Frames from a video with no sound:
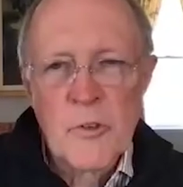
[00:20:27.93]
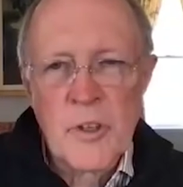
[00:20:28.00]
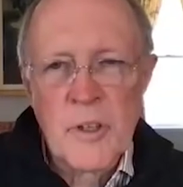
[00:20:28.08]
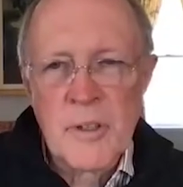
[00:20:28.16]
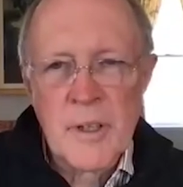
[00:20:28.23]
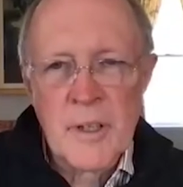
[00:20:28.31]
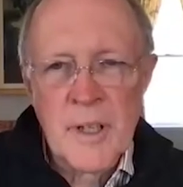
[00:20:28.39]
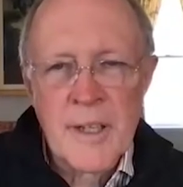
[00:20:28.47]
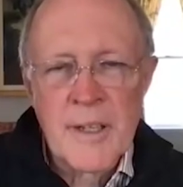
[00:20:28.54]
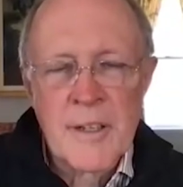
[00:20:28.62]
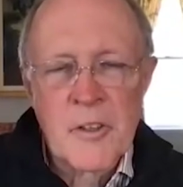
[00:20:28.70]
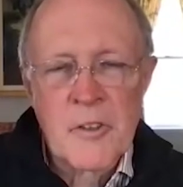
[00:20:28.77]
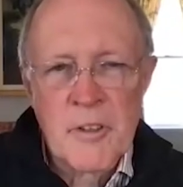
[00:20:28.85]
an
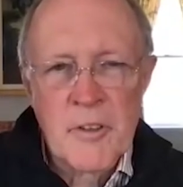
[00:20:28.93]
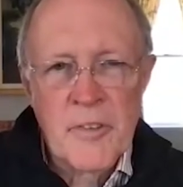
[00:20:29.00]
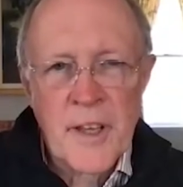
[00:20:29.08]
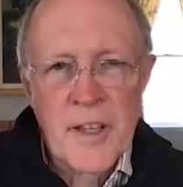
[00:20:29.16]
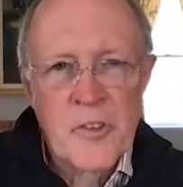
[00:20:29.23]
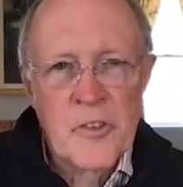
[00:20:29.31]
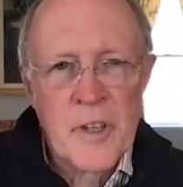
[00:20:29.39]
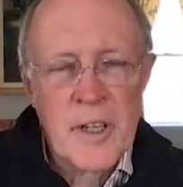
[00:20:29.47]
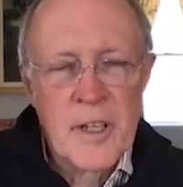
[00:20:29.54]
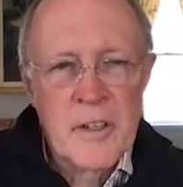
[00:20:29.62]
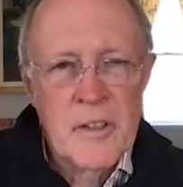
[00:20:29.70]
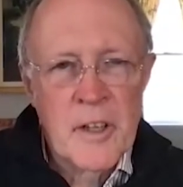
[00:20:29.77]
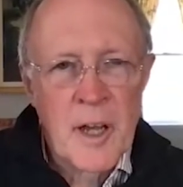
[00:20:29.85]
endlessly
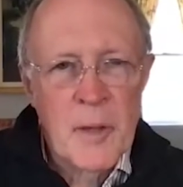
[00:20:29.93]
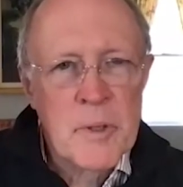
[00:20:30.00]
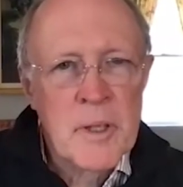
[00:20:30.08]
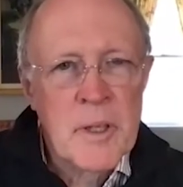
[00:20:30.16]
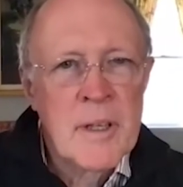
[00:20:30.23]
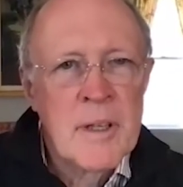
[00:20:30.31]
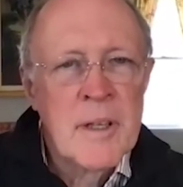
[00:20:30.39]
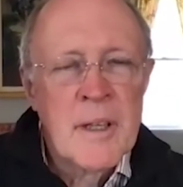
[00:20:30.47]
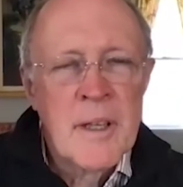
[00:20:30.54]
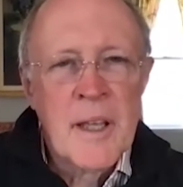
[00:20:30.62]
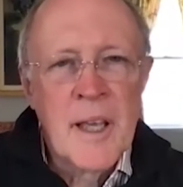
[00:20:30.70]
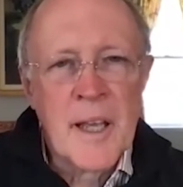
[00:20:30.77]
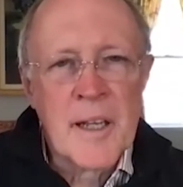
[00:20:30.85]
fascinating topic,
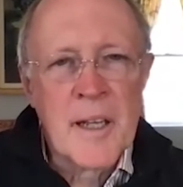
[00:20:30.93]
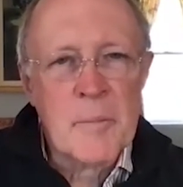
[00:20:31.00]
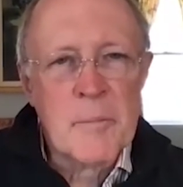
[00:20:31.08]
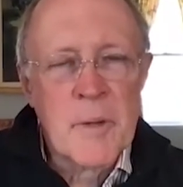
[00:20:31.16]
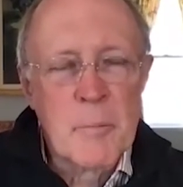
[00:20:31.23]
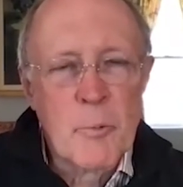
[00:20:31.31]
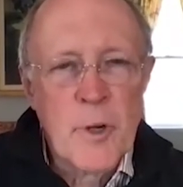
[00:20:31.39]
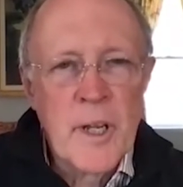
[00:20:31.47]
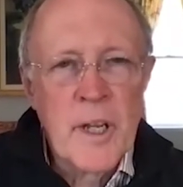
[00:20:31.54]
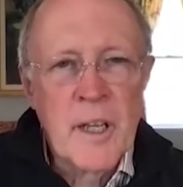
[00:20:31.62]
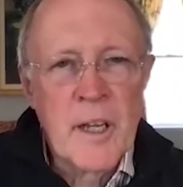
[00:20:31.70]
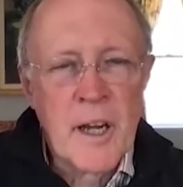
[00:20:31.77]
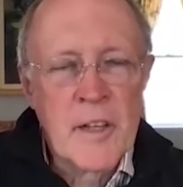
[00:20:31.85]
and I'm
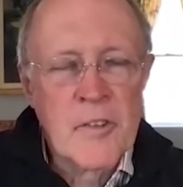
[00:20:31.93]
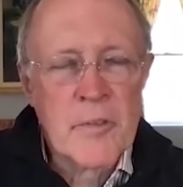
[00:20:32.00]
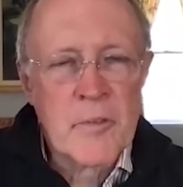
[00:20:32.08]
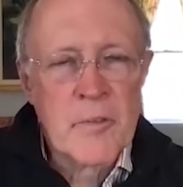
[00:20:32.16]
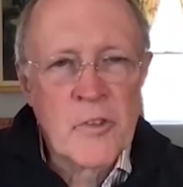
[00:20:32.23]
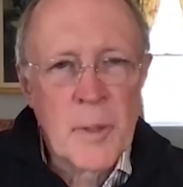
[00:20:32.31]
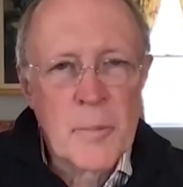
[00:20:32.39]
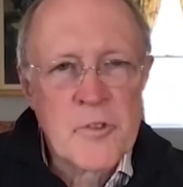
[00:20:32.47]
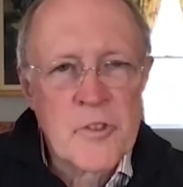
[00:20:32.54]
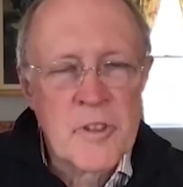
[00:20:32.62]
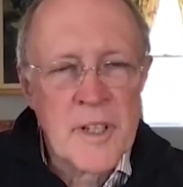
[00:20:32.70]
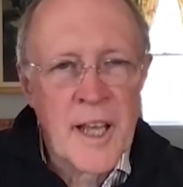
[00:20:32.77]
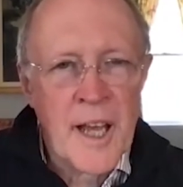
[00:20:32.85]
reading Gods of
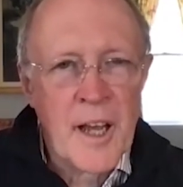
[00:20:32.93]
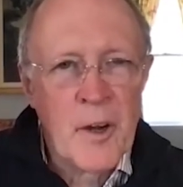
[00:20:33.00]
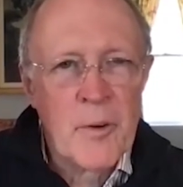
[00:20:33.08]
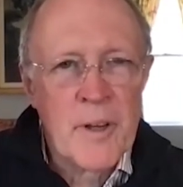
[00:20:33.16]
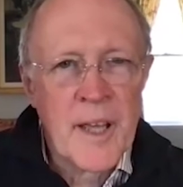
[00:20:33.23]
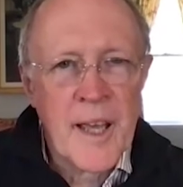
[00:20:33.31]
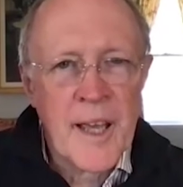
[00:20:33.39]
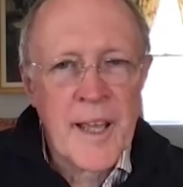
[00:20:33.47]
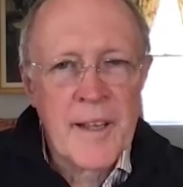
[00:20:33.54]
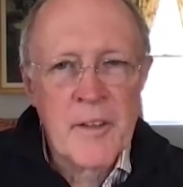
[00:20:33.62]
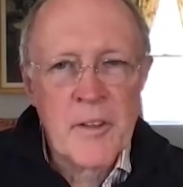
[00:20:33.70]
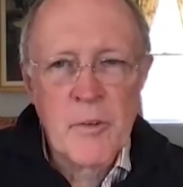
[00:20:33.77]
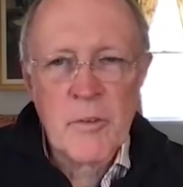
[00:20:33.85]
Deception now,
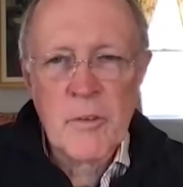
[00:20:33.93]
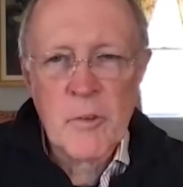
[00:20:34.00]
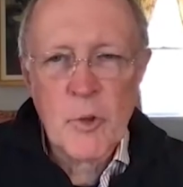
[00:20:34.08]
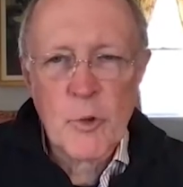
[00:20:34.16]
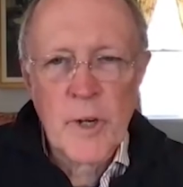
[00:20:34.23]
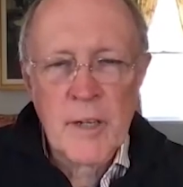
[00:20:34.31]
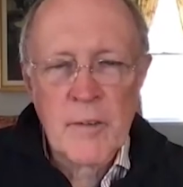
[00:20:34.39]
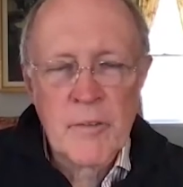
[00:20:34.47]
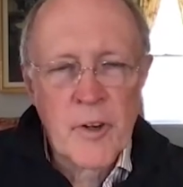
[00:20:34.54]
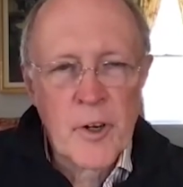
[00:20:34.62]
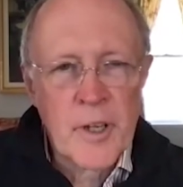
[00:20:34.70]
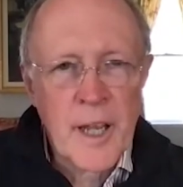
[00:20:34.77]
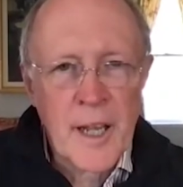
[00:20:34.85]
and you write
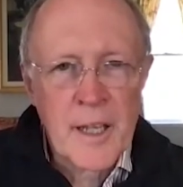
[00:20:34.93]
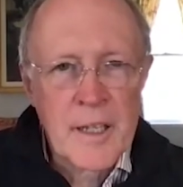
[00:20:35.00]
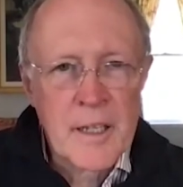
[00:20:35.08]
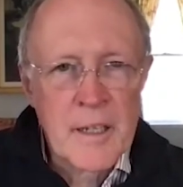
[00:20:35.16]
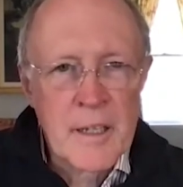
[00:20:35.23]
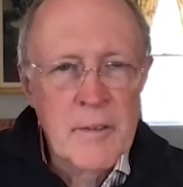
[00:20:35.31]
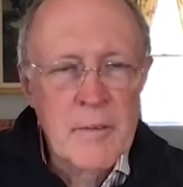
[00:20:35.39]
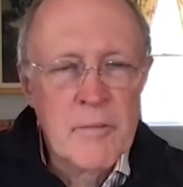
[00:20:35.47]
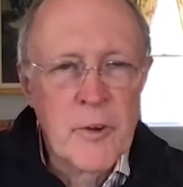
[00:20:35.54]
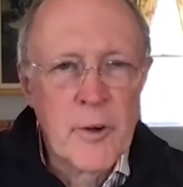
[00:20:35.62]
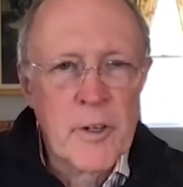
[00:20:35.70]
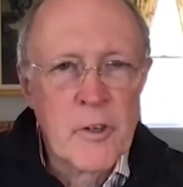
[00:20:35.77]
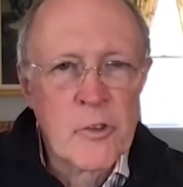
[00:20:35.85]
very elegantly,
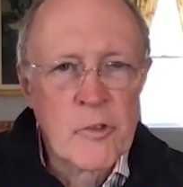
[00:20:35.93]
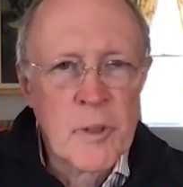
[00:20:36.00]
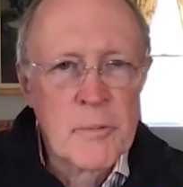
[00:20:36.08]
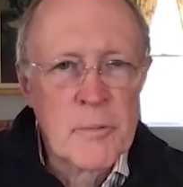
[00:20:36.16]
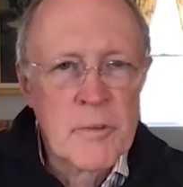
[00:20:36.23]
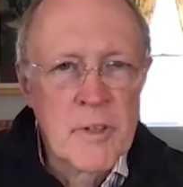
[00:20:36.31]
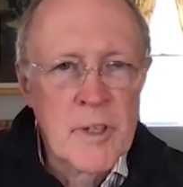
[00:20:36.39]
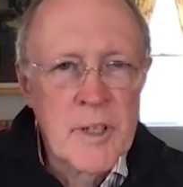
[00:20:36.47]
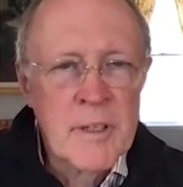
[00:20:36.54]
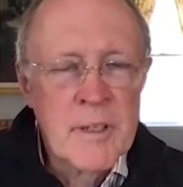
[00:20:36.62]
very descriptively.